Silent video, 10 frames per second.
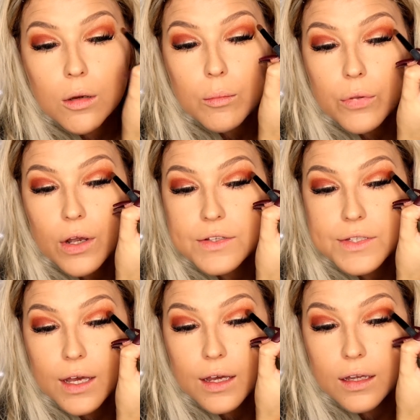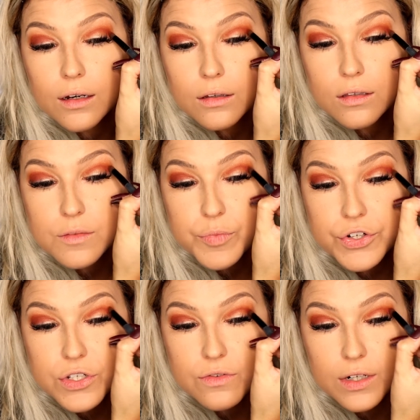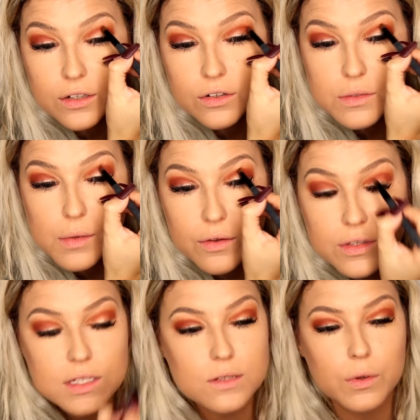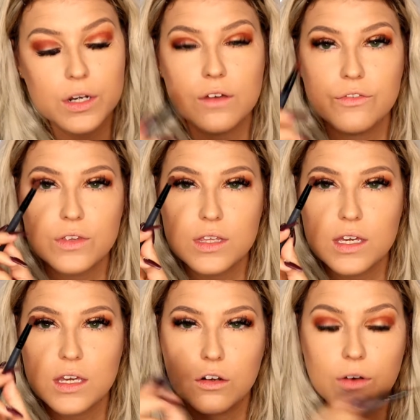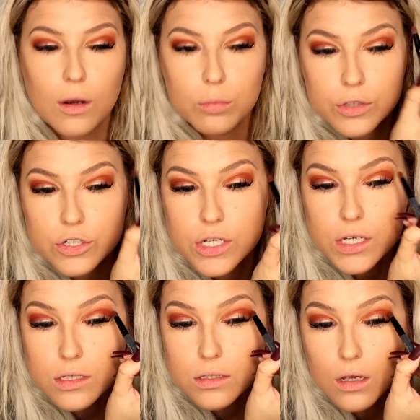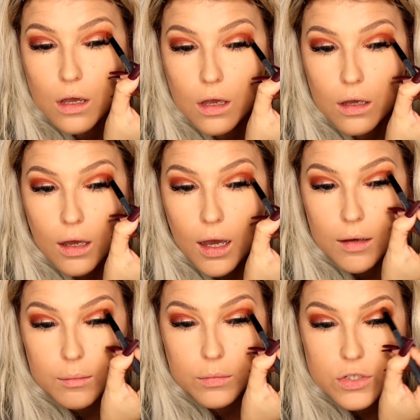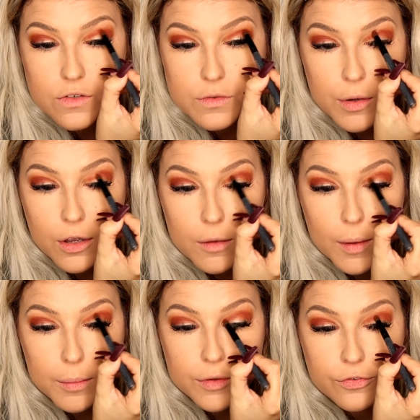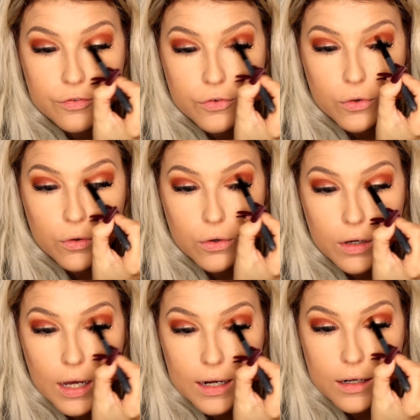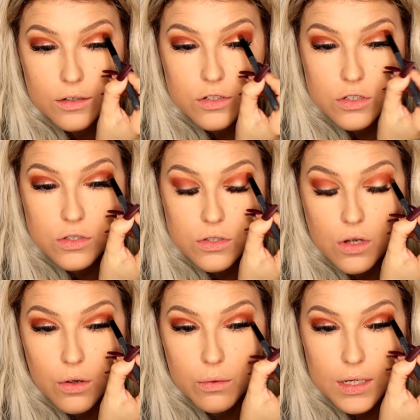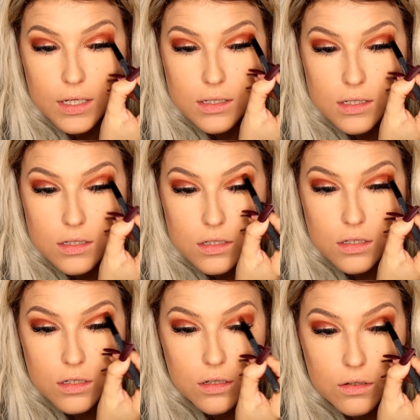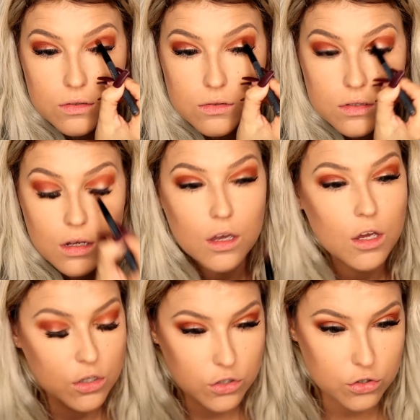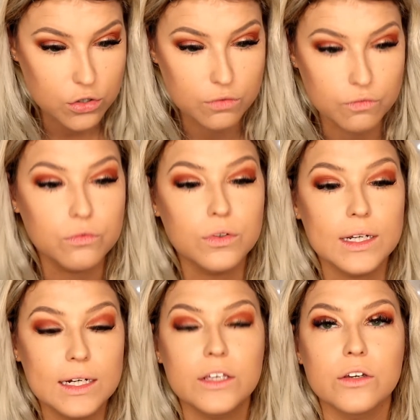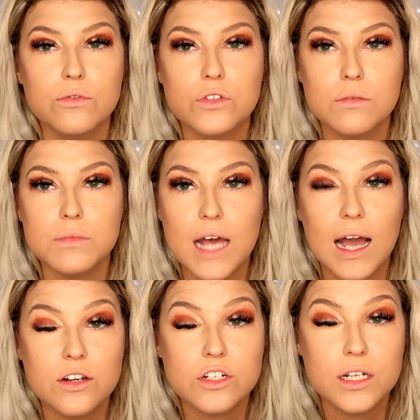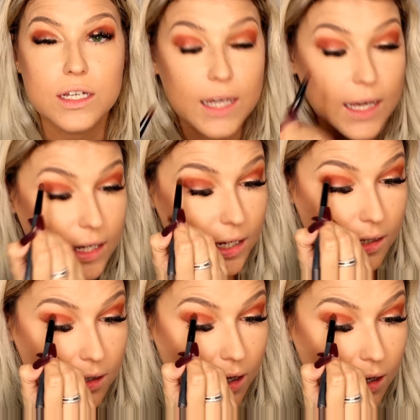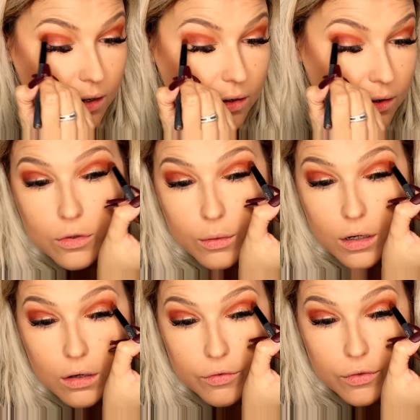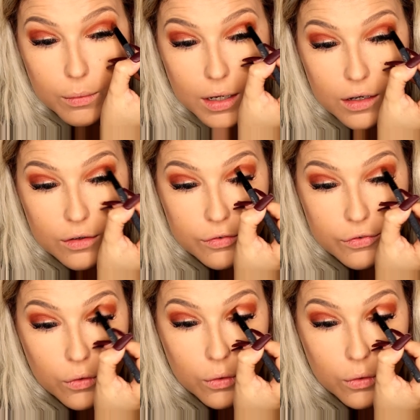press that in. This brush is really good as well. This is one of the Crown brushes, which I've spoken about before, and they're just so easy to use. You can really use them to actually get in and do a lot of the work for